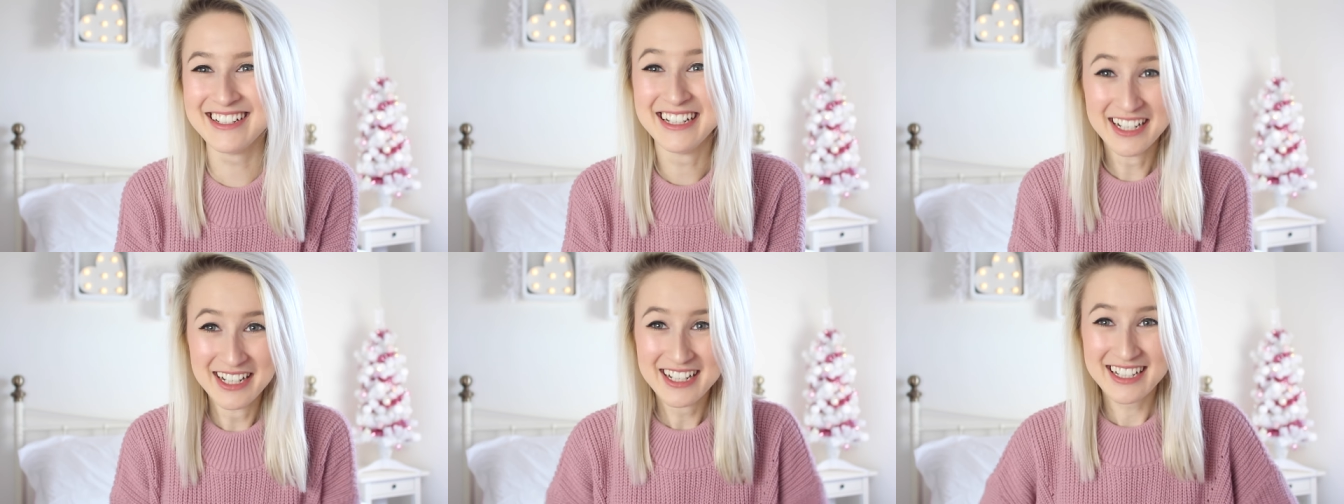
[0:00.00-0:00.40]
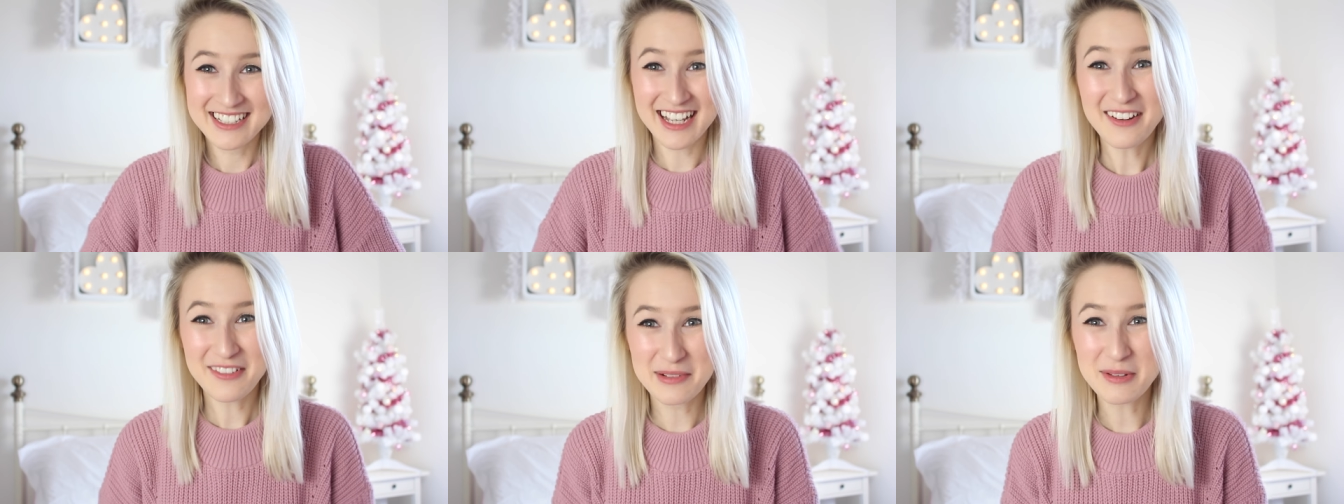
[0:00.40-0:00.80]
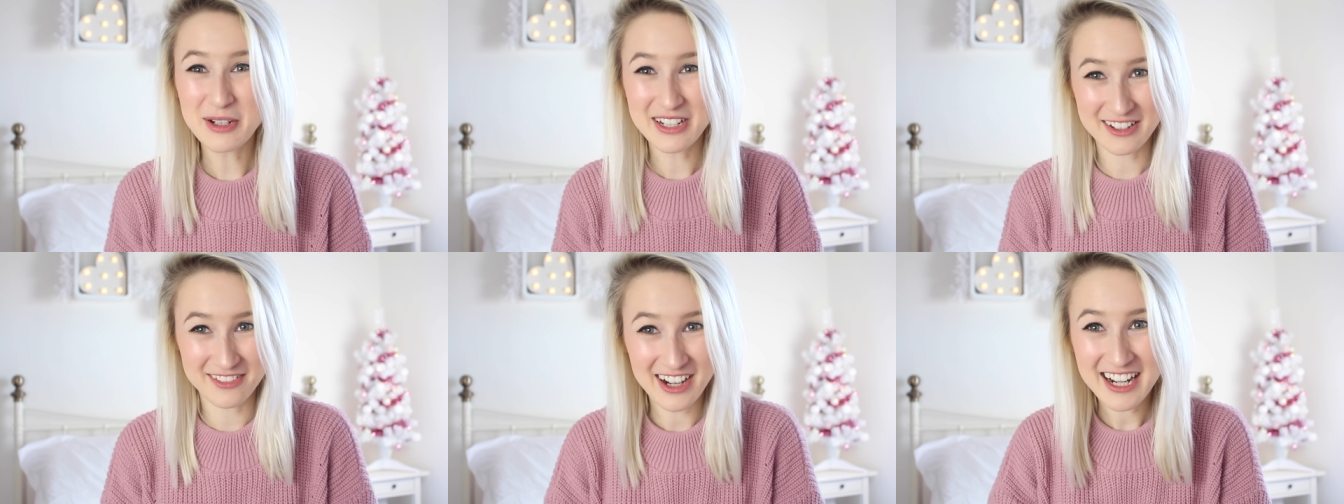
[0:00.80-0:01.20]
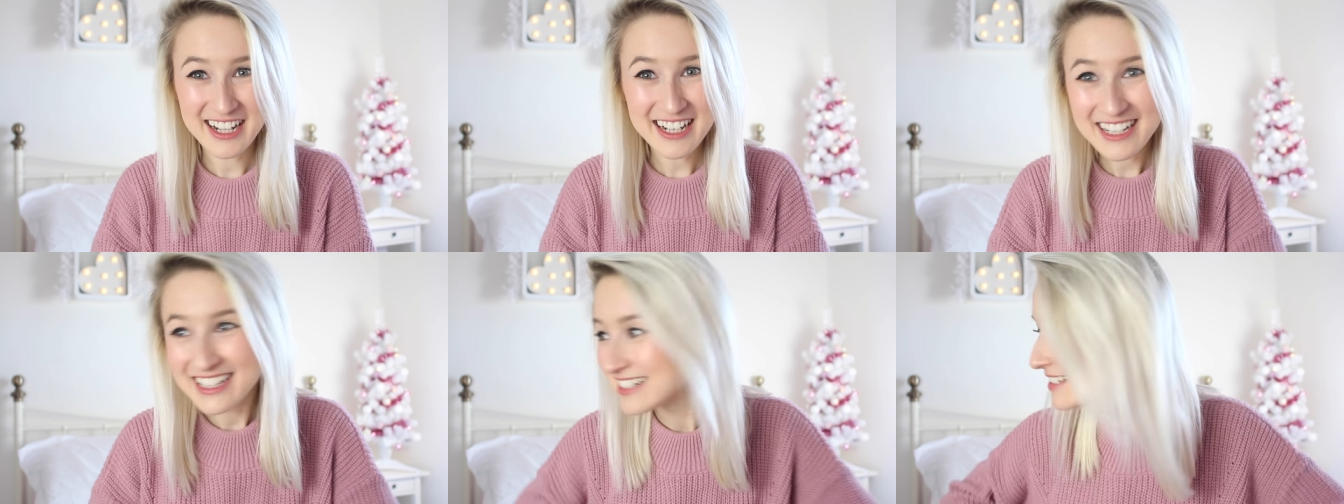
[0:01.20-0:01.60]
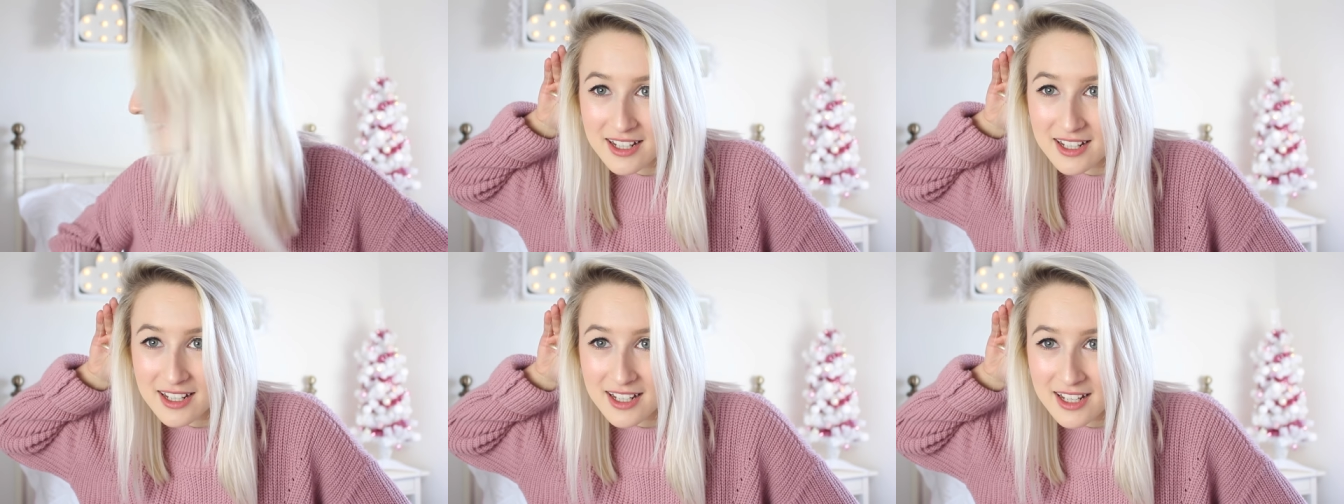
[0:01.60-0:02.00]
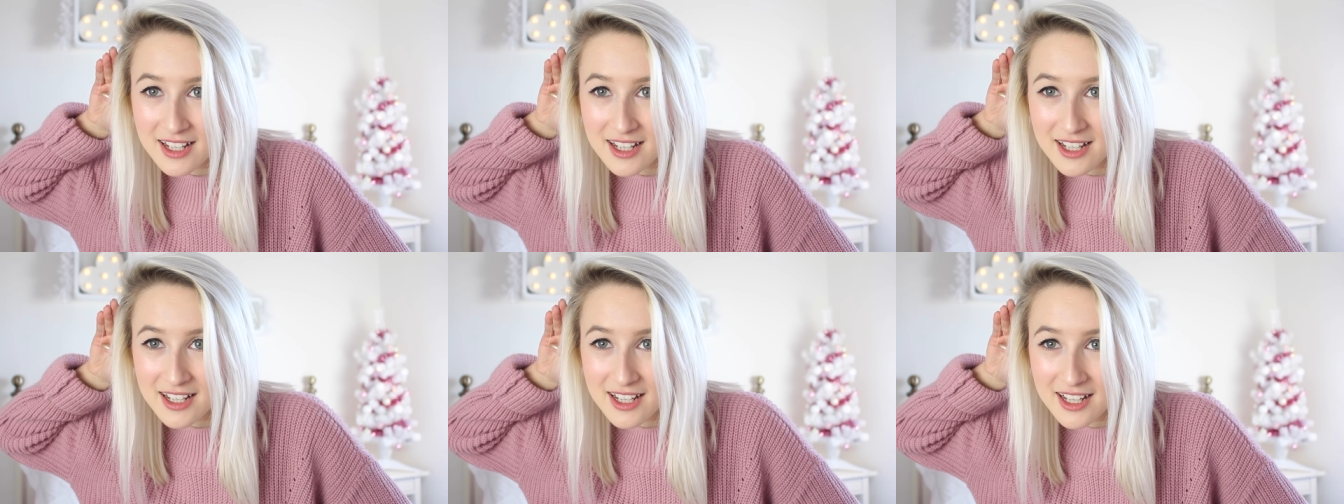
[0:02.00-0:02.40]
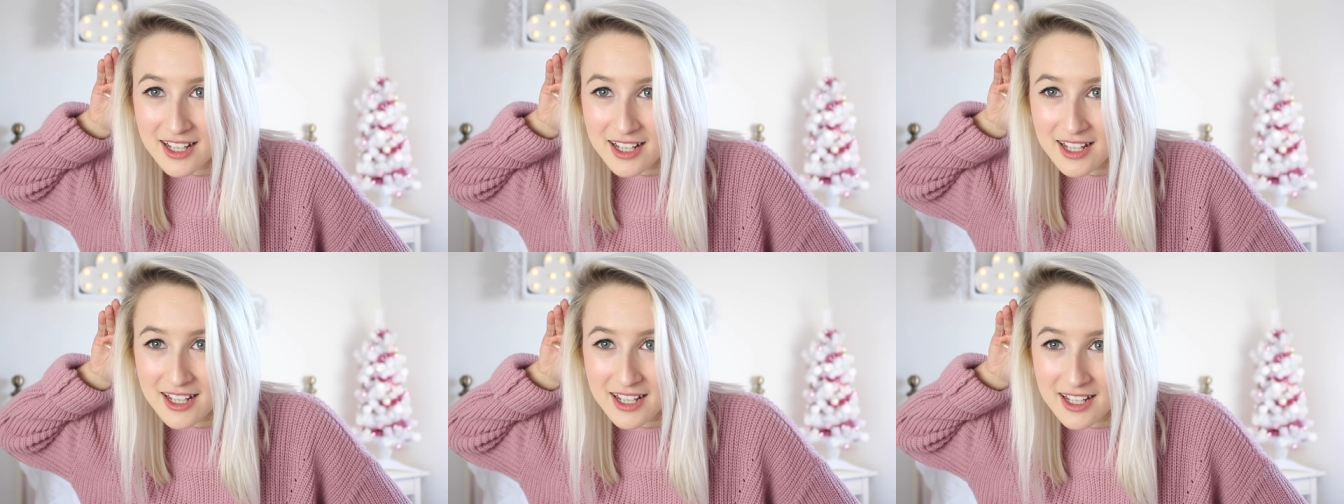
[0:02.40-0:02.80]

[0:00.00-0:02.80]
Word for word: is everybody ready? Aye, aye,